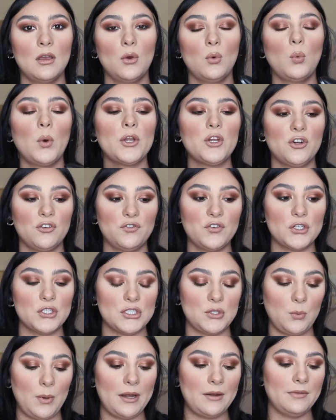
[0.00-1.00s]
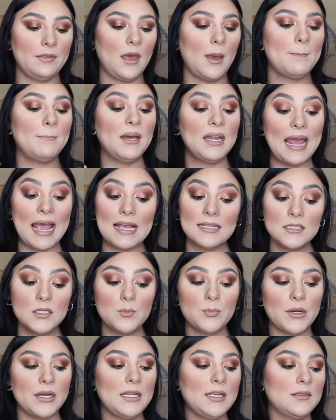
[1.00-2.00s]
when you're first wearing them. But as you
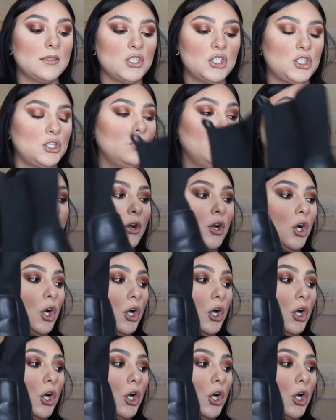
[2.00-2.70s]
break in the shoe, they're